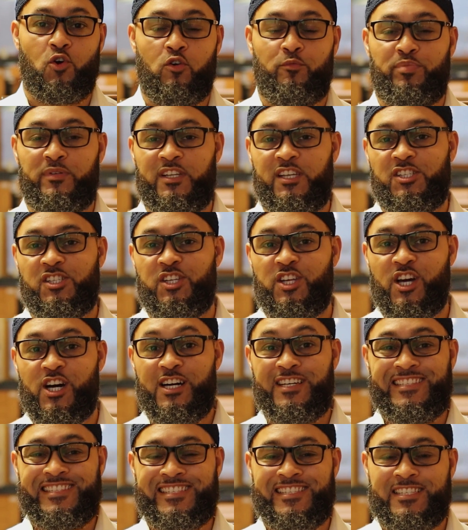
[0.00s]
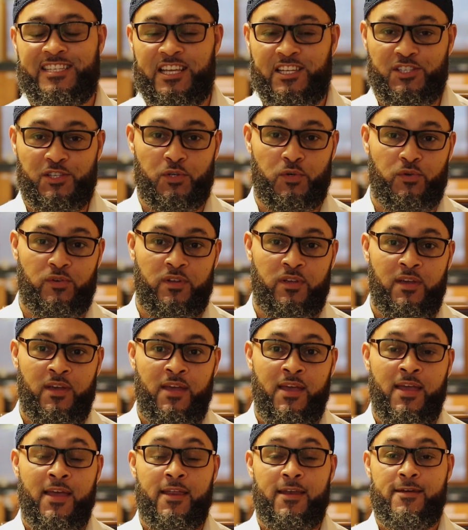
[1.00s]
Talk Polygyny Uncensored.
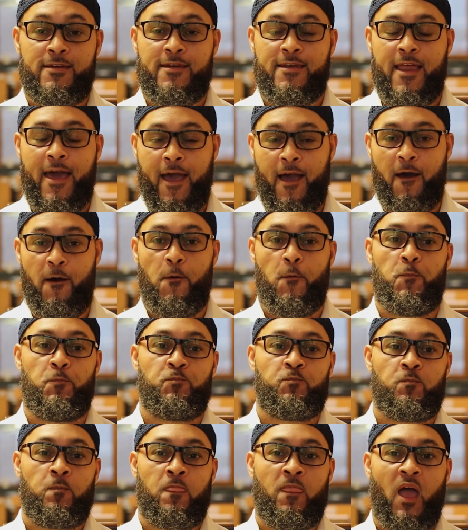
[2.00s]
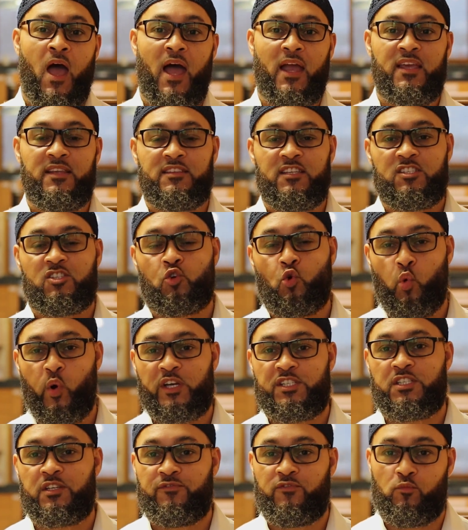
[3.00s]
Now, I get this
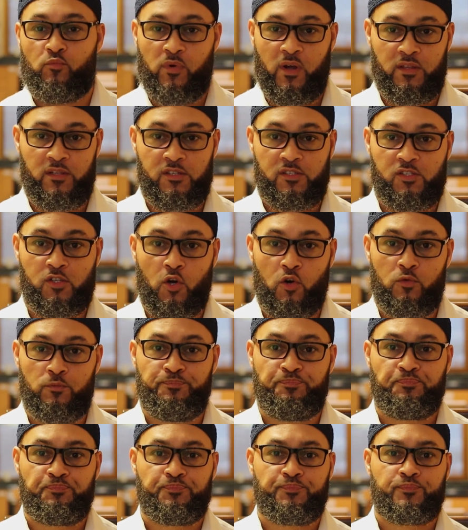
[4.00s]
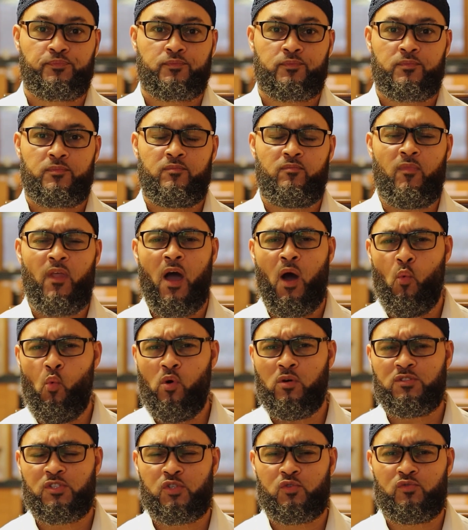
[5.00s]
question from brothers, so I
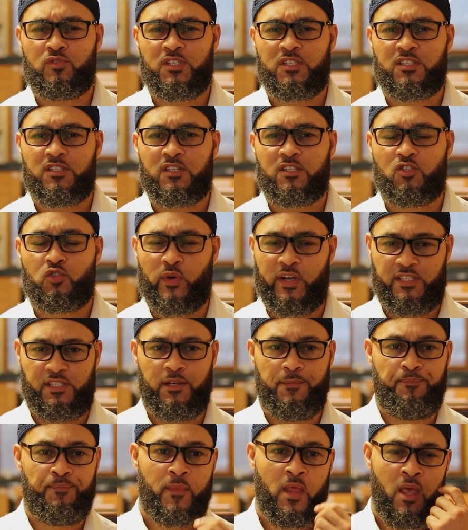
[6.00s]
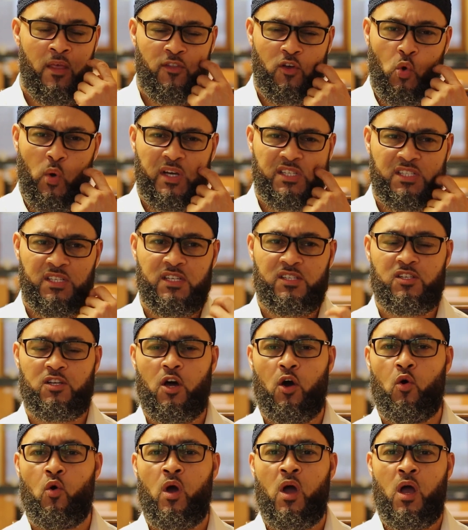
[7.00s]
want to just address it. The question is,
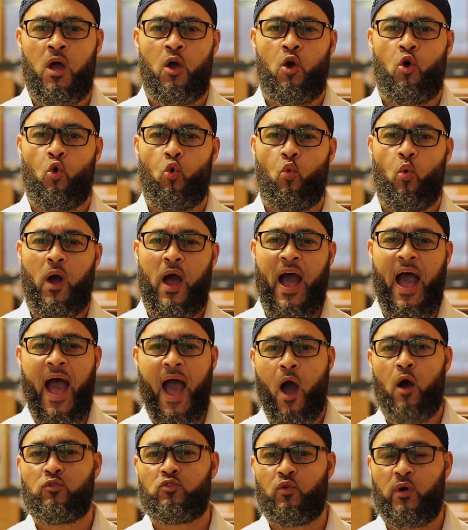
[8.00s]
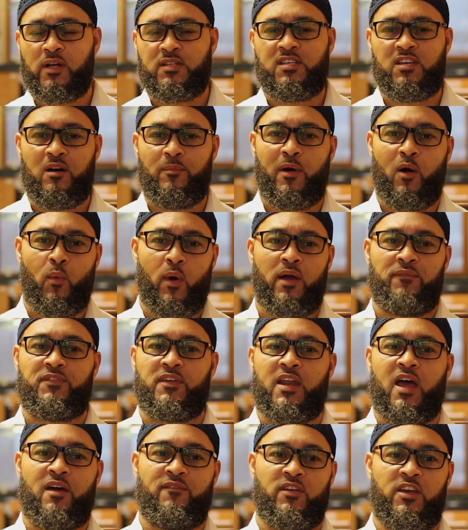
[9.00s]
how do I tell my wife
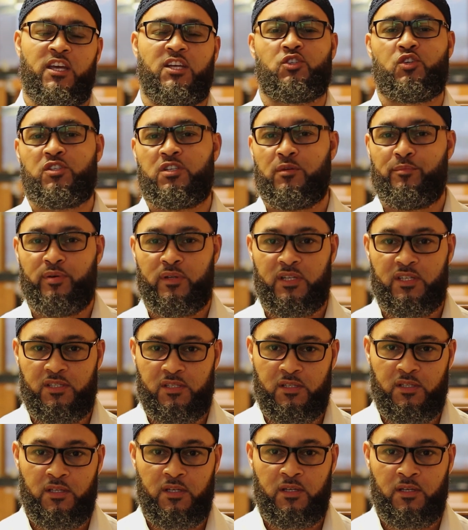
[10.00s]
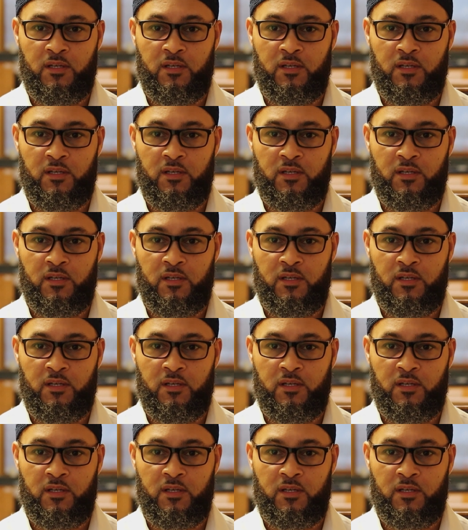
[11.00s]
that I have an interest in polygyny?